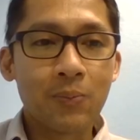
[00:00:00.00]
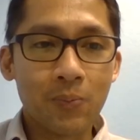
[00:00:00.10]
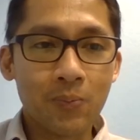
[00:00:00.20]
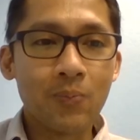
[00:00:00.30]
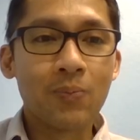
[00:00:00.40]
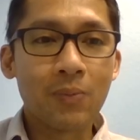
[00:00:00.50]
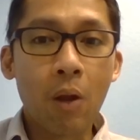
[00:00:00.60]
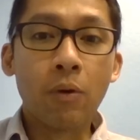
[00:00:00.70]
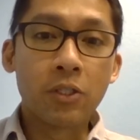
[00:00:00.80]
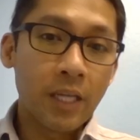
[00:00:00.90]
Mm-hmm.
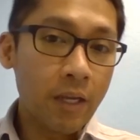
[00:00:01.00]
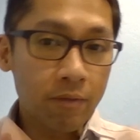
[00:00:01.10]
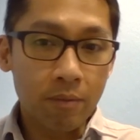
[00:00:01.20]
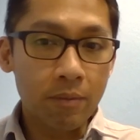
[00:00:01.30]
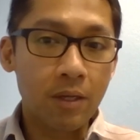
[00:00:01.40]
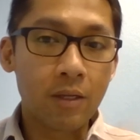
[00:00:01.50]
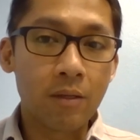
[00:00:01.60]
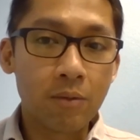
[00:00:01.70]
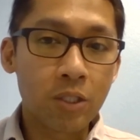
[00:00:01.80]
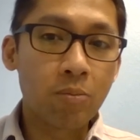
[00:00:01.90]
Well, Steve,
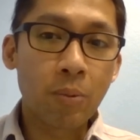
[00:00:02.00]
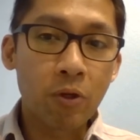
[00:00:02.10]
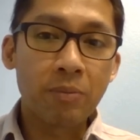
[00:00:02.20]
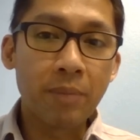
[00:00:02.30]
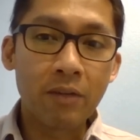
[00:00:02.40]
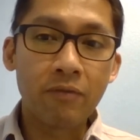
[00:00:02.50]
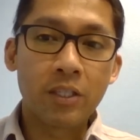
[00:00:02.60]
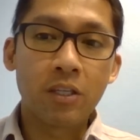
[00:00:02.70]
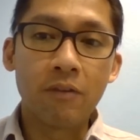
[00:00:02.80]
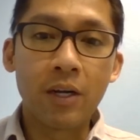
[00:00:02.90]
uh, some reported
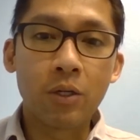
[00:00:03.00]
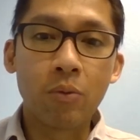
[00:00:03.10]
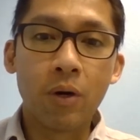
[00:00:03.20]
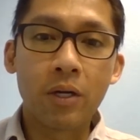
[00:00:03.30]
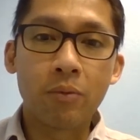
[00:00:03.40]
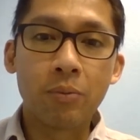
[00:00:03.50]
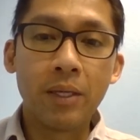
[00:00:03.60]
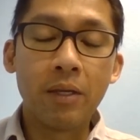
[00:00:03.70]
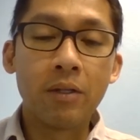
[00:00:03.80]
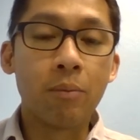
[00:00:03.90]
benefits of hydrogen water would
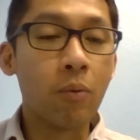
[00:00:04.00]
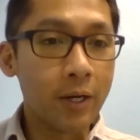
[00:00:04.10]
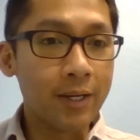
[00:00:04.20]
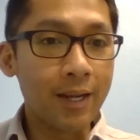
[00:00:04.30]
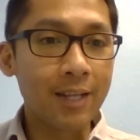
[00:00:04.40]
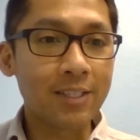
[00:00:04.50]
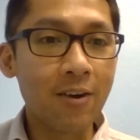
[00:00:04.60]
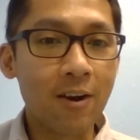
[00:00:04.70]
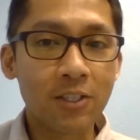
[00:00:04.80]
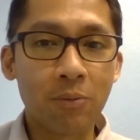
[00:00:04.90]
be, number one,
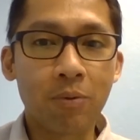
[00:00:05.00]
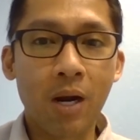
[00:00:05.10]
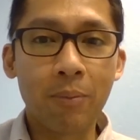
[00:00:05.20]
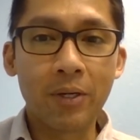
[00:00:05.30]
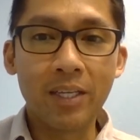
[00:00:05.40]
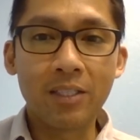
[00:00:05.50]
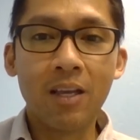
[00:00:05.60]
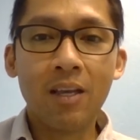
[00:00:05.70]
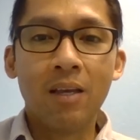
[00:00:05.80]
antioxidant properties.